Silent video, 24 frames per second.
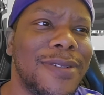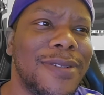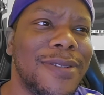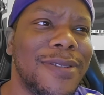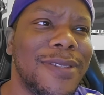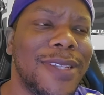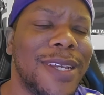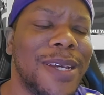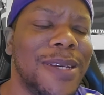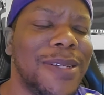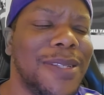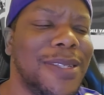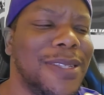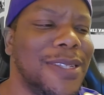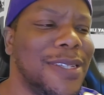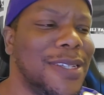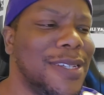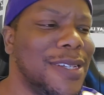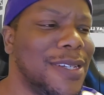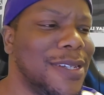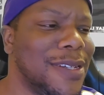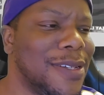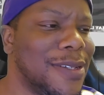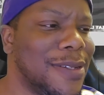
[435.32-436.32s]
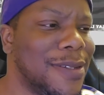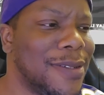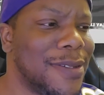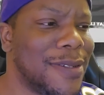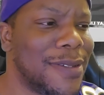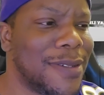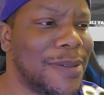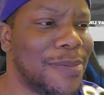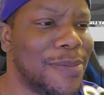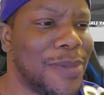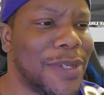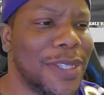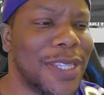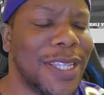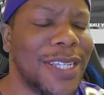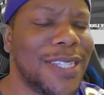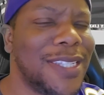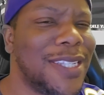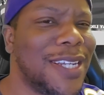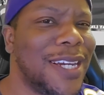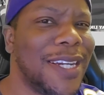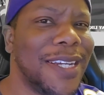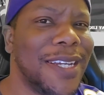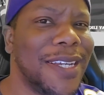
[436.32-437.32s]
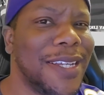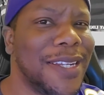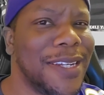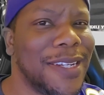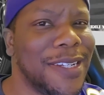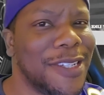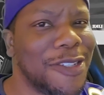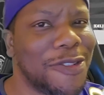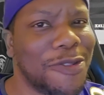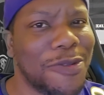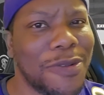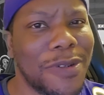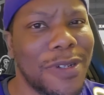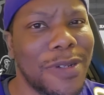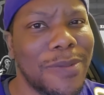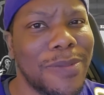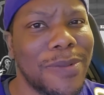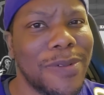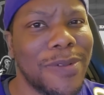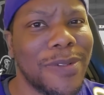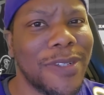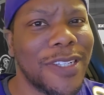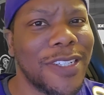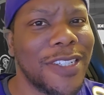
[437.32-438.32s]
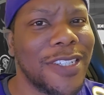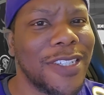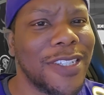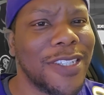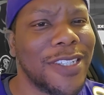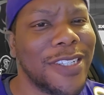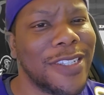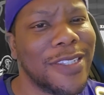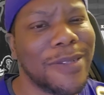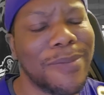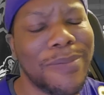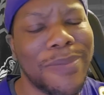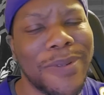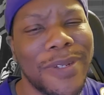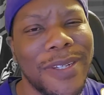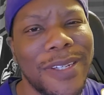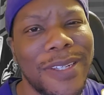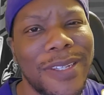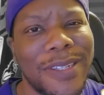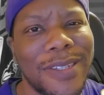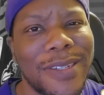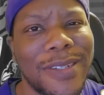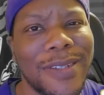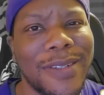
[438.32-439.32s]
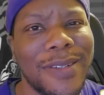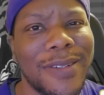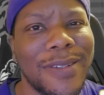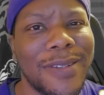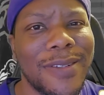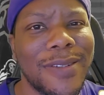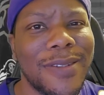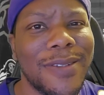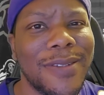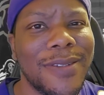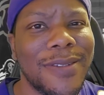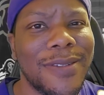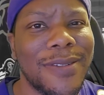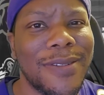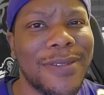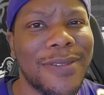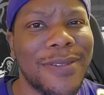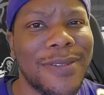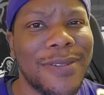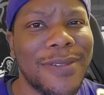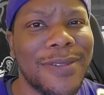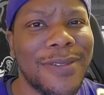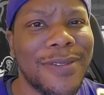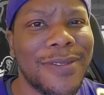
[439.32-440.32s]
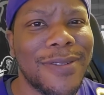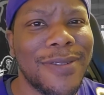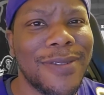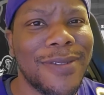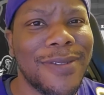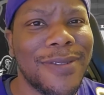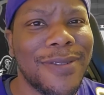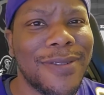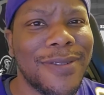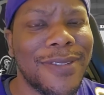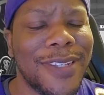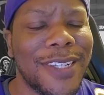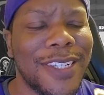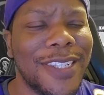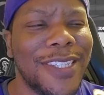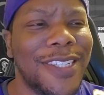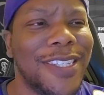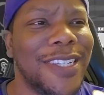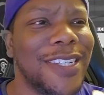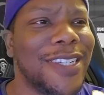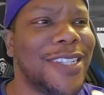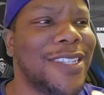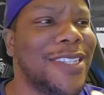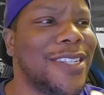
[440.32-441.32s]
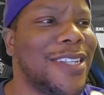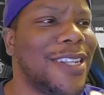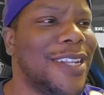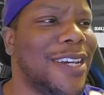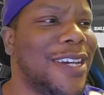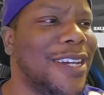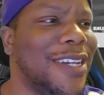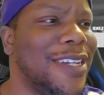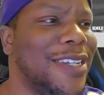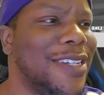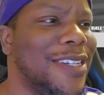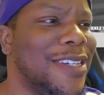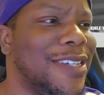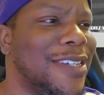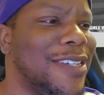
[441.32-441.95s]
that's it. But that's not getting in trouble. That's just his opinion. That's just like,